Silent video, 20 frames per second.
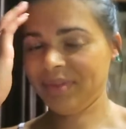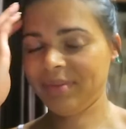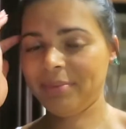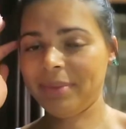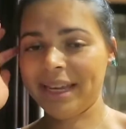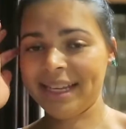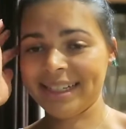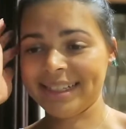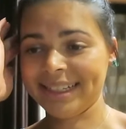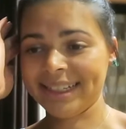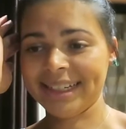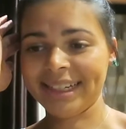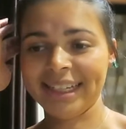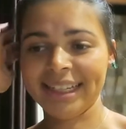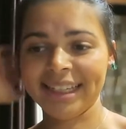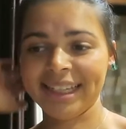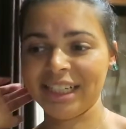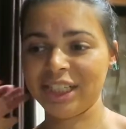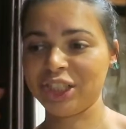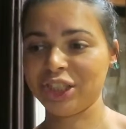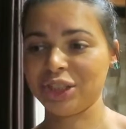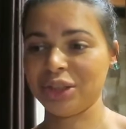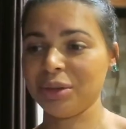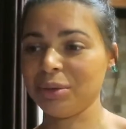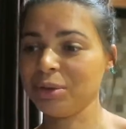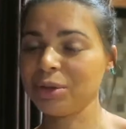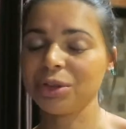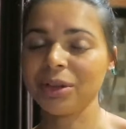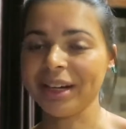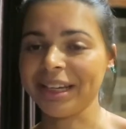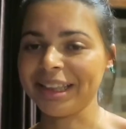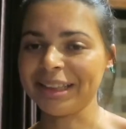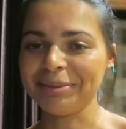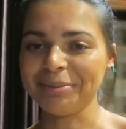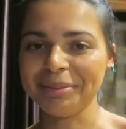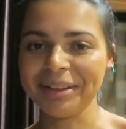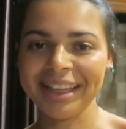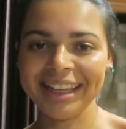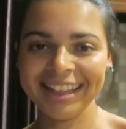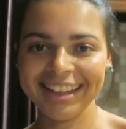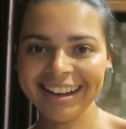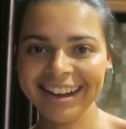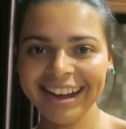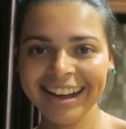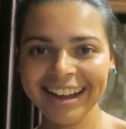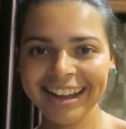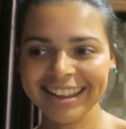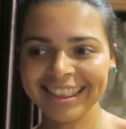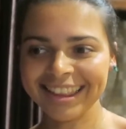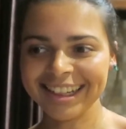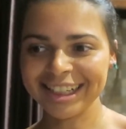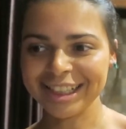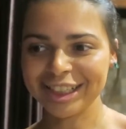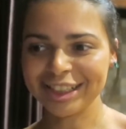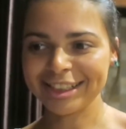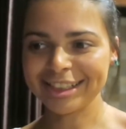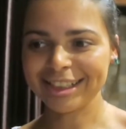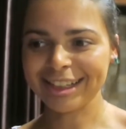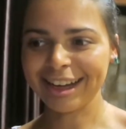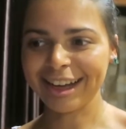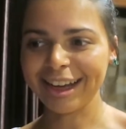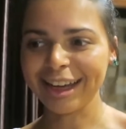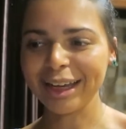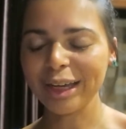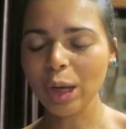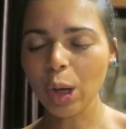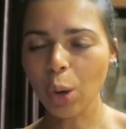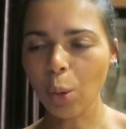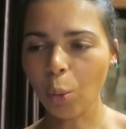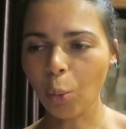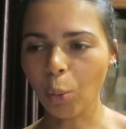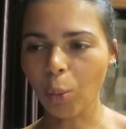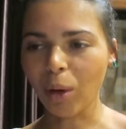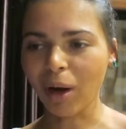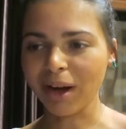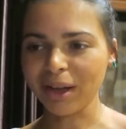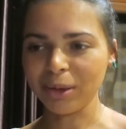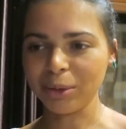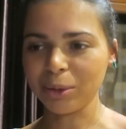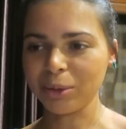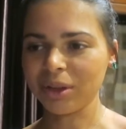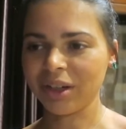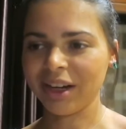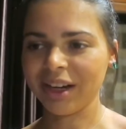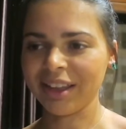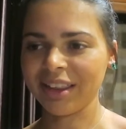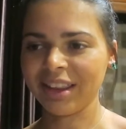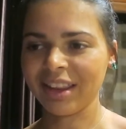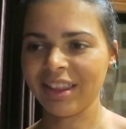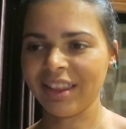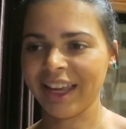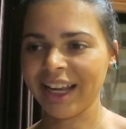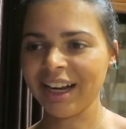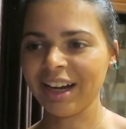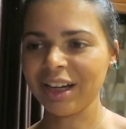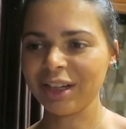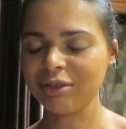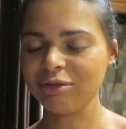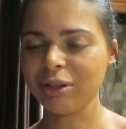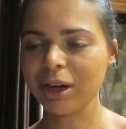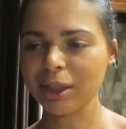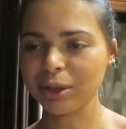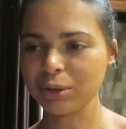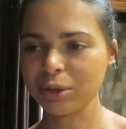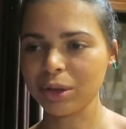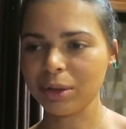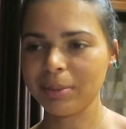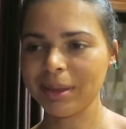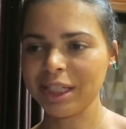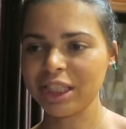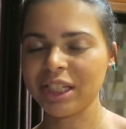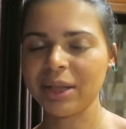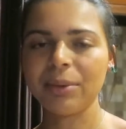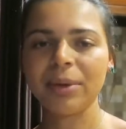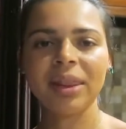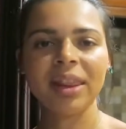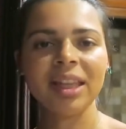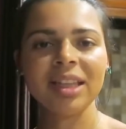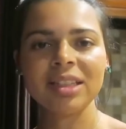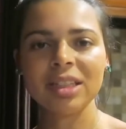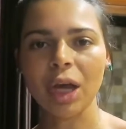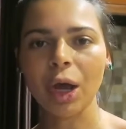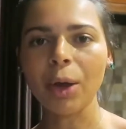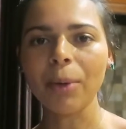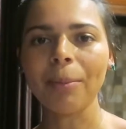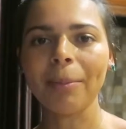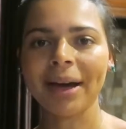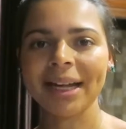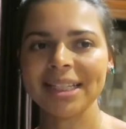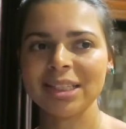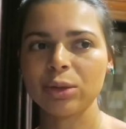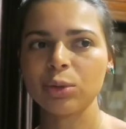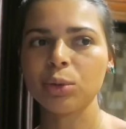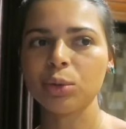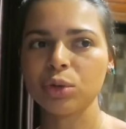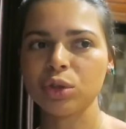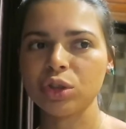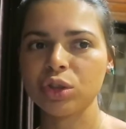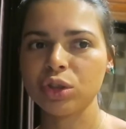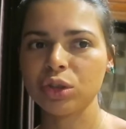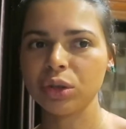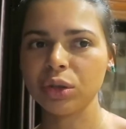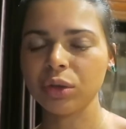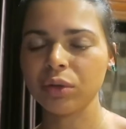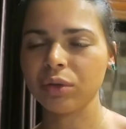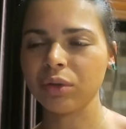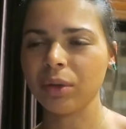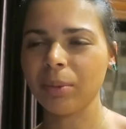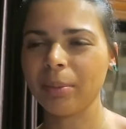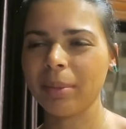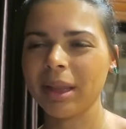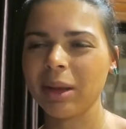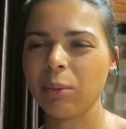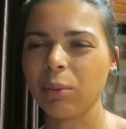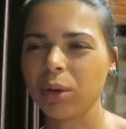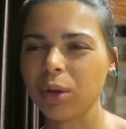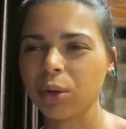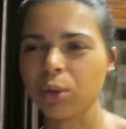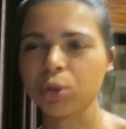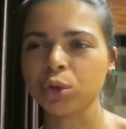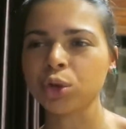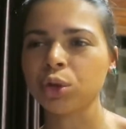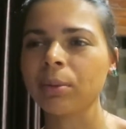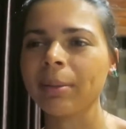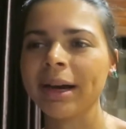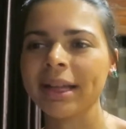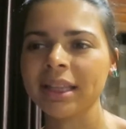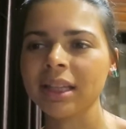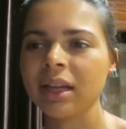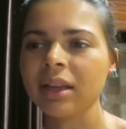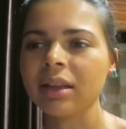basically they just don't train them here, and they're just like wild. Either they like ride on the beach, they were these own man's horses, two of them, but then we're not sure about the